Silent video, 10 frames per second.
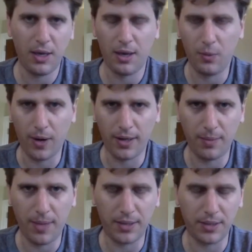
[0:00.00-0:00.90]
And why did they
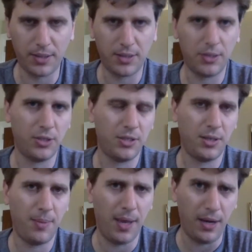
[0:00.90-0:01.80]
make the decisions that
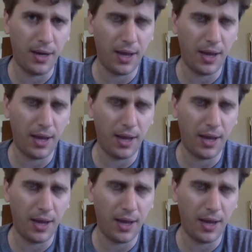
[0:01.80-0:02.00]
they made?